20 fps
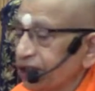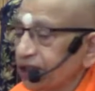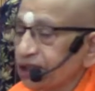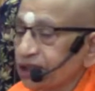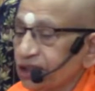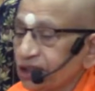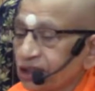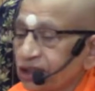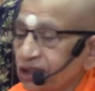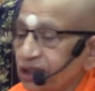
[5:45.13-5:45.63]

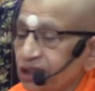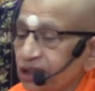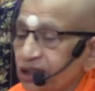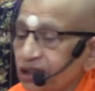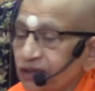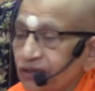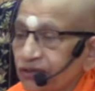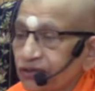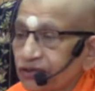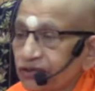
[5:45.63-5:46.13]

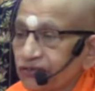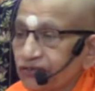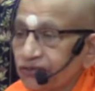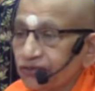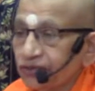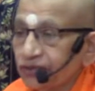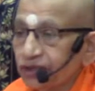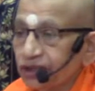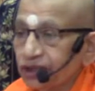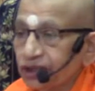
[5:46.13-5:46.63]
paricheda or
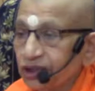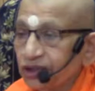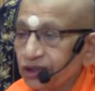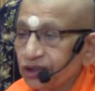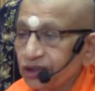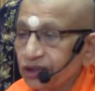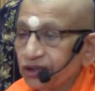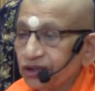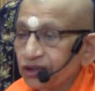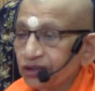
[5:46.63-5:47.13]

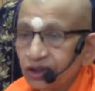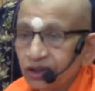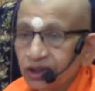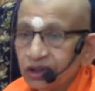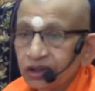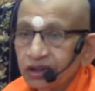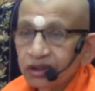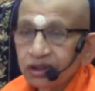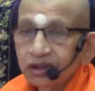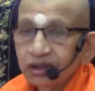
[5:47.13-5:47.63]
spurti
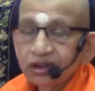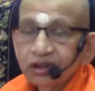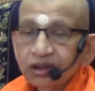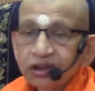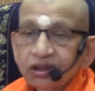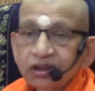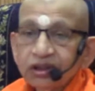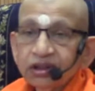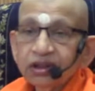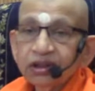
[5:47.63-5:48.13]
or
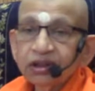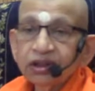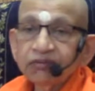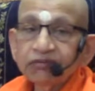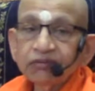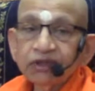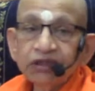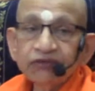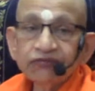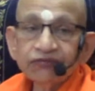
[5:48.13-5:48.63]

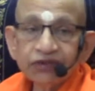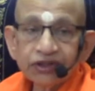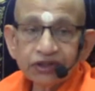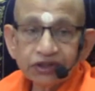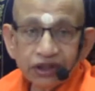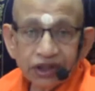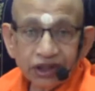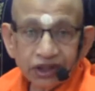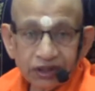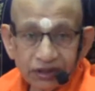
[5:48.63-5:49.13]
the
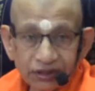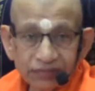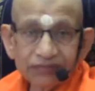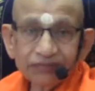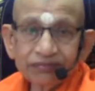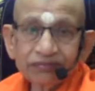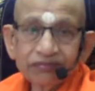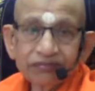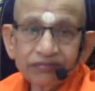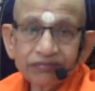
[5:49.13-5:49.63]

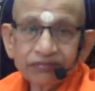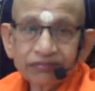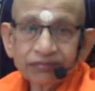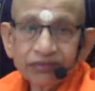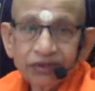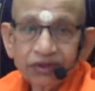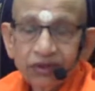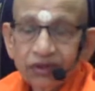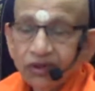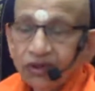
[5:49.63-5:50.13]
manifestation
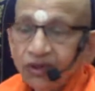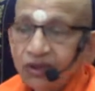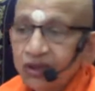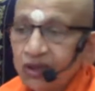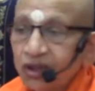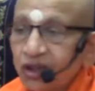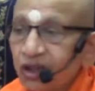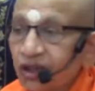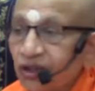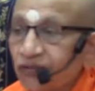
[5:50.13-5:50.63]

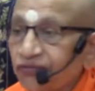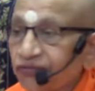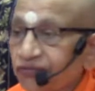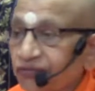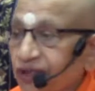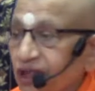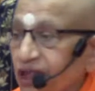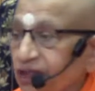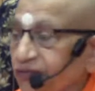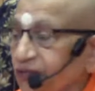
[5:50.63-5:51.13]

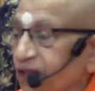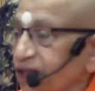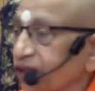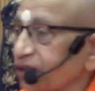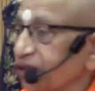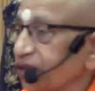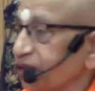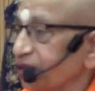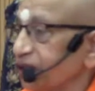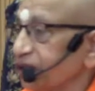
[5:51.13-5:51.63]
of
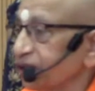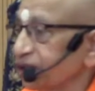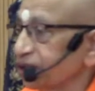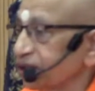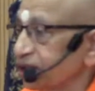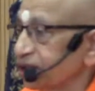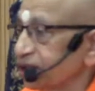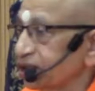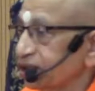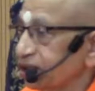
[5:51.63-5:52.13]
that
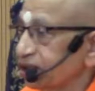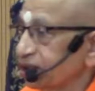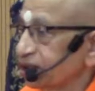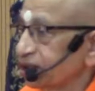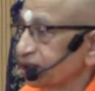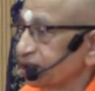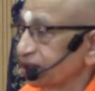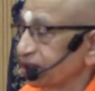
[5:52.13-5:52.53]
unconscious,